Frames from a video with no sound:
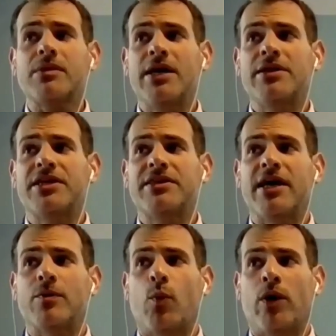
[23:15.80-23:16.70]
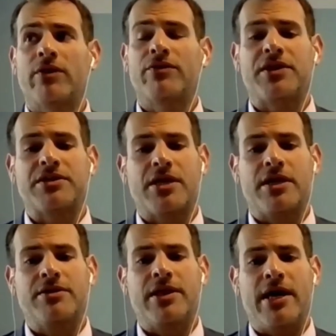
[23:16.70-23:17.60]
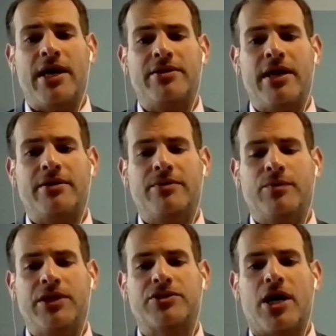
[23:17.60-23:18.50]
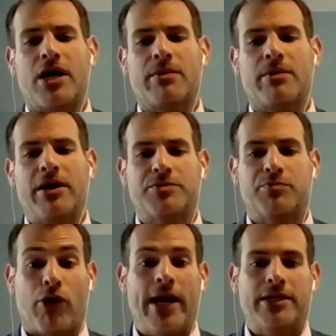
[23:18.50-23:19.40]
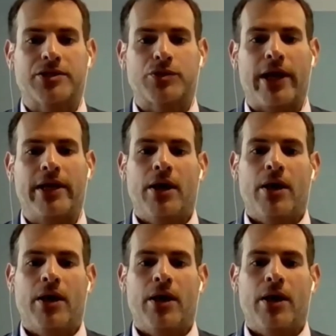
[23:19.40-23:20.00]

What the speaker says: I think that one of the things that we didn't talk about is brands, right?